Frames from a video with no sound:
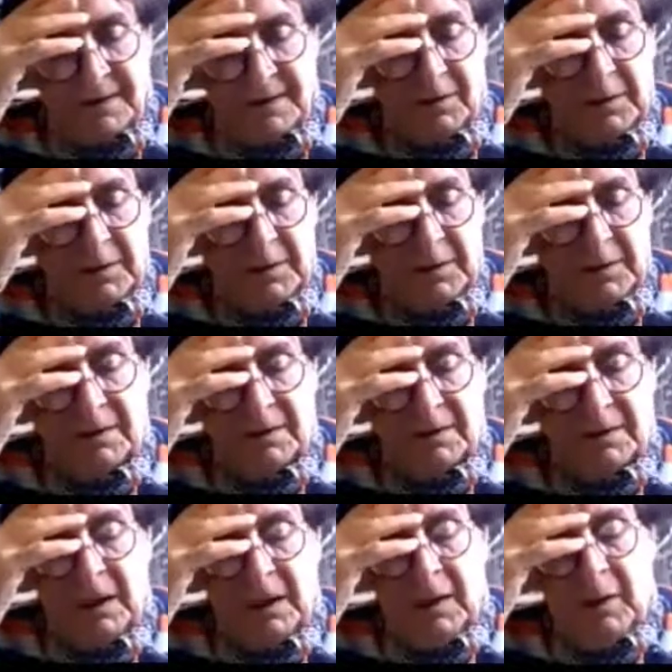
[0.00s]
estimated
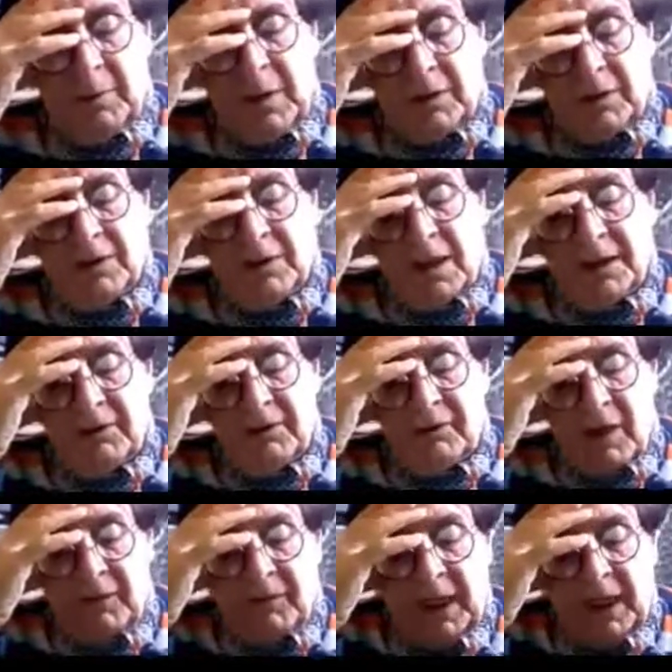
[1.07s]
about
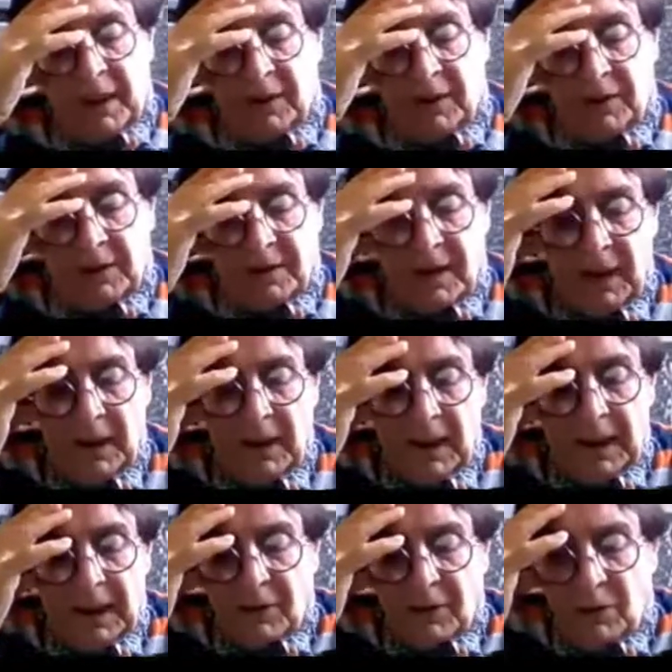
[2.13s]
95 hectares,
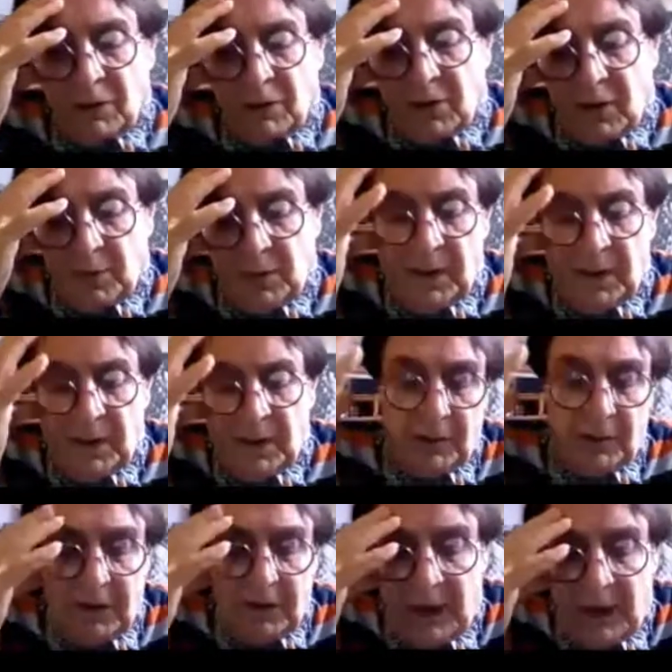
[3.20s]
and Susa with
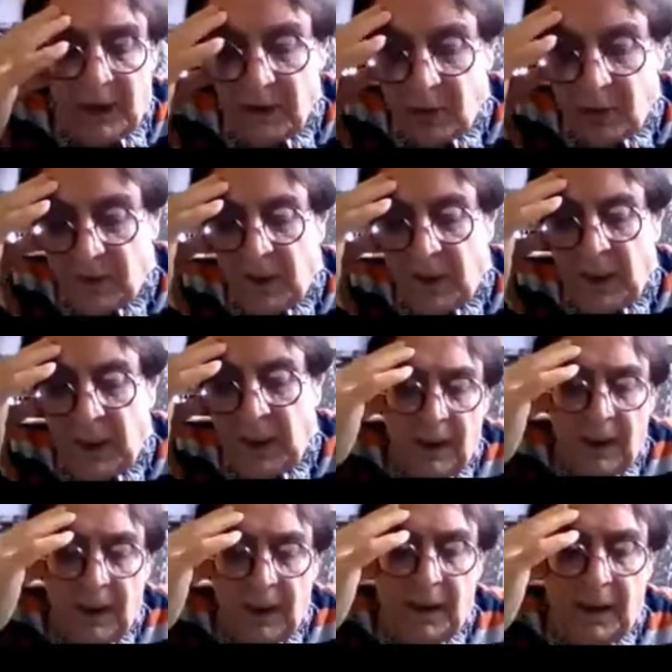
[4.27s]
about 10 to
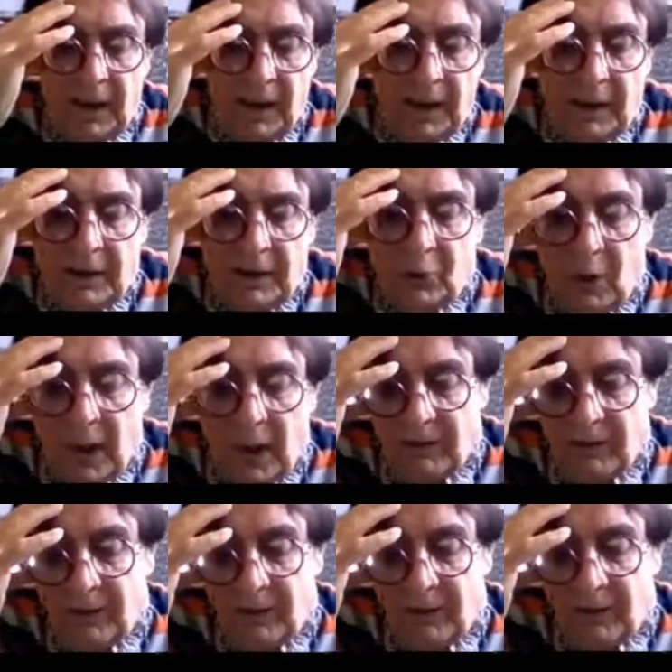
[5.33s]

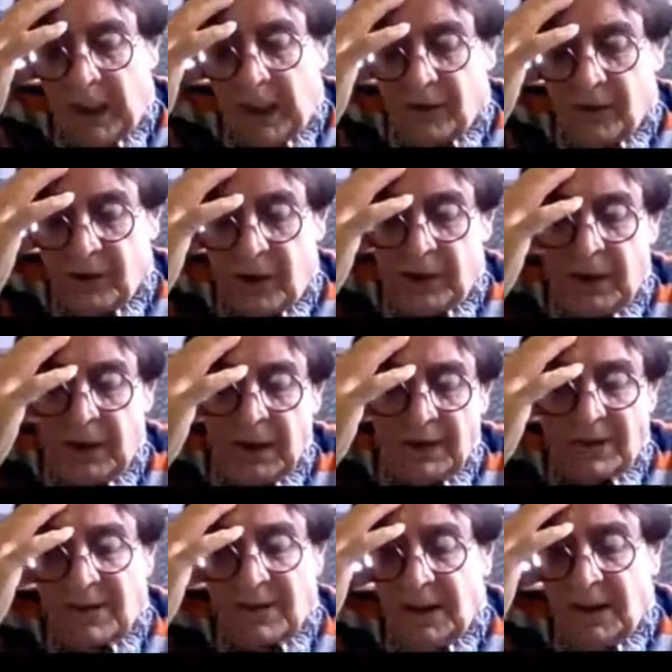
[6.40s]
12 hectares
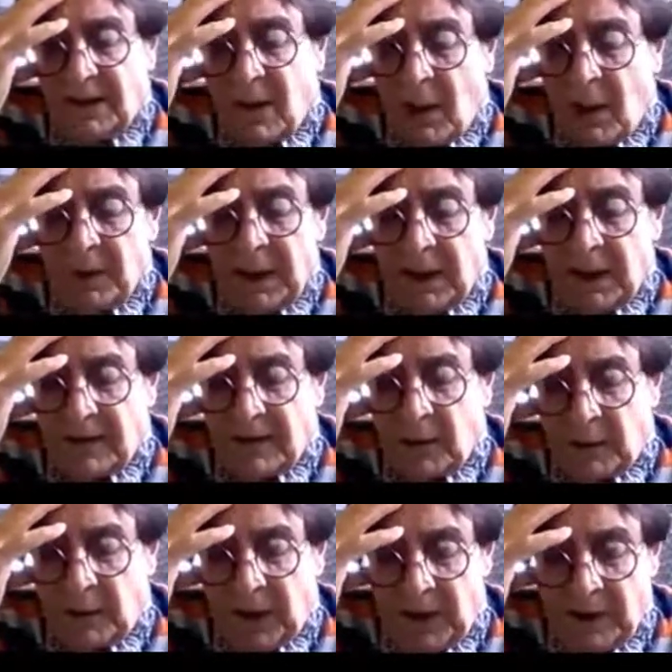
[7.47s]
still dominates
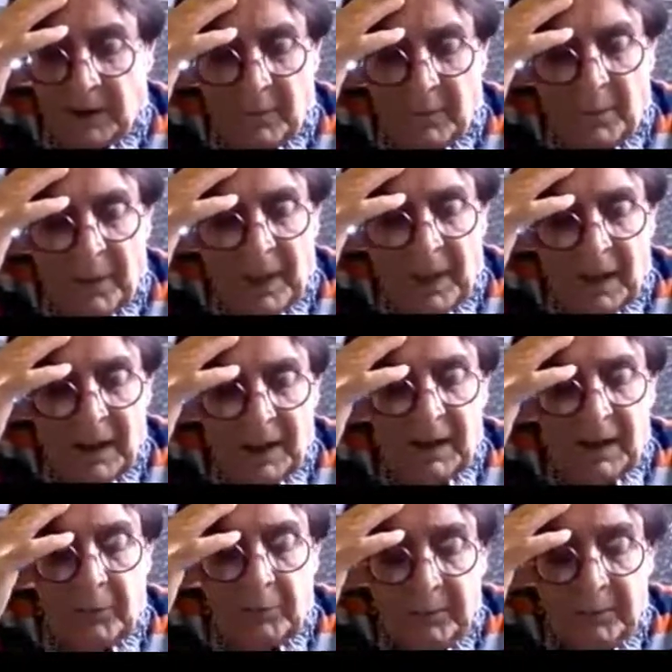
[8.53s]
the plain.
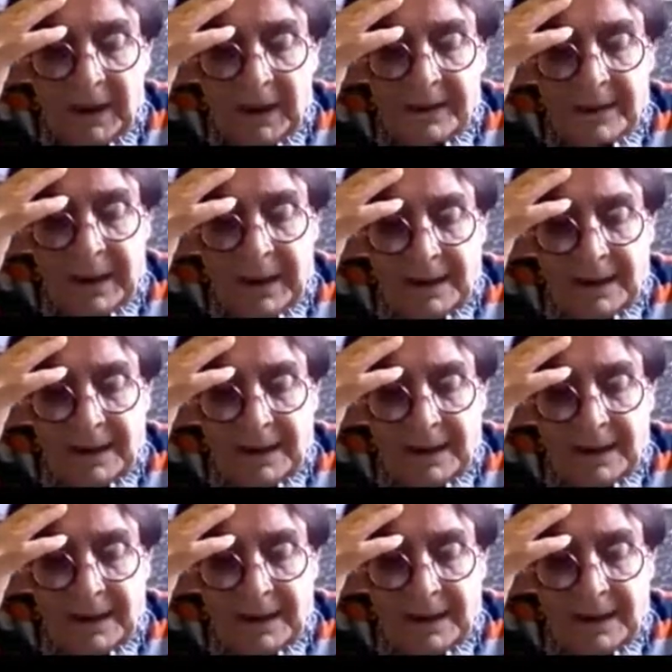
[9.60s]
The built